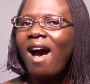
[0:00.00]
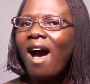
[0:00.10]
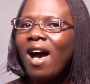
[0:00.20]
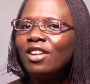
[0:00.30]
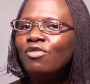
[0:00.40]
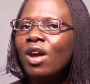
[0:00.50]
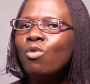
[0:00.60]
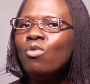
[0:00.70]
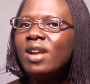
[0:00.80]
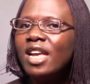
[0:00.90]
and
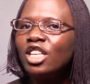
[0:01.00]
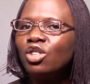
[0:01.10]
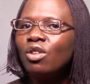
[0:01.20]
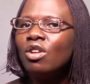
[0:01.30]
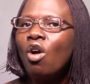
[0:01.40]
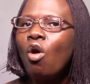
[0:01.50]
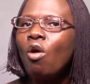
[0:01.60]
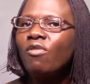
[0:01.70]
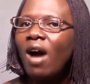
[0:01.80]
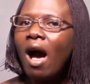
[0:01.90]
regulation
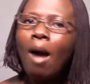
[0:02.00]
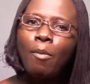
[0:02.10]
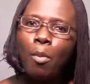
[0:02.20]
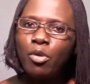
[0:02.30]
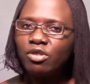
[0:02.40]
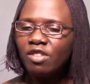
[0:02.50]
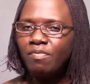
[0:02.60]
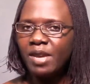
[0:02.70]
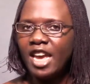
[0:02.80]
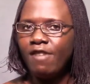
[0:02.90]
of our purposive
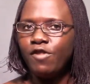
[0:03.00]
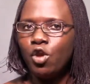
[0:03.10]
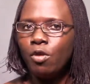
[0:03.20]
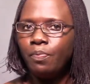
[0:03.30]
behavior.